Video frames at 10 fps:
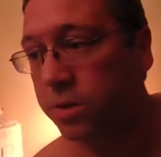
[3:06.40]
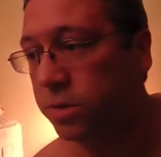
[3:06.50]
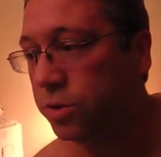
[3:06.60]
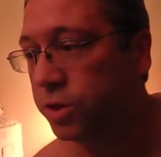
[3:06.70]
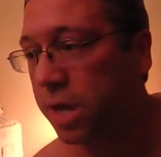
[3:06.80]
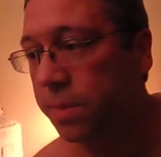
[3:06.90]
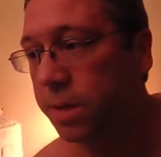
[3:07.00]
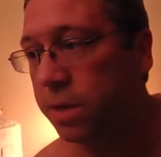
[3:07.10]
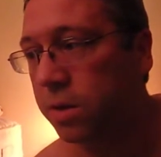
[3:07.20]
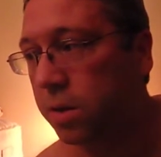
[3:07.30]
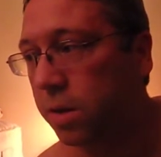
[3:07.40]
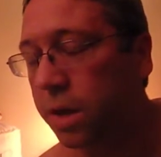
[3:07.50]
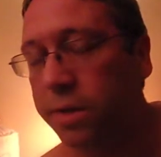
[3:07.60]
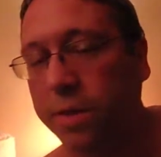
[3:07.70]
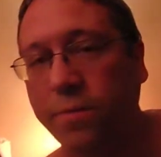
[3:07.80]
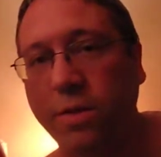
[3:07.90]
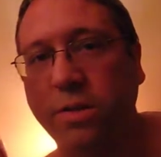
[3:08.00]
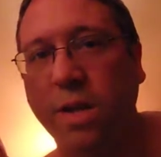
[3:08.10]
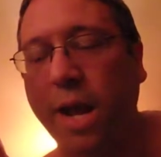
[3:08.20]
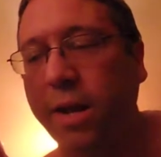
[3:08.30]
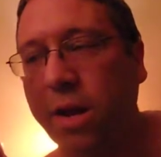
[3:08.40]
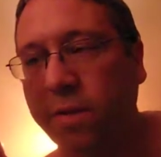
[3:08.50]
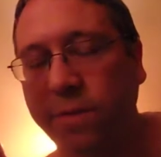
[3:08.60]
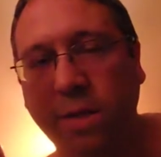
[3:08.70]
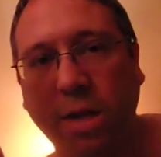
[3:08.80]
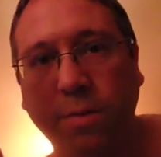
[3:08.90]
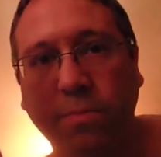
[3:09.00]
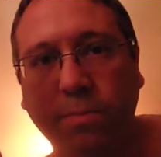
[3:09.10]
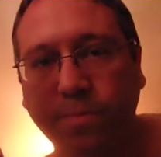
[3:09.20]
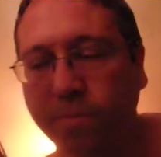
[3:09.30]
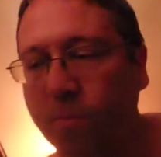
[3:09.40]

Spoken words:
Not too shabby at all. I'd give these an 8 out of 10.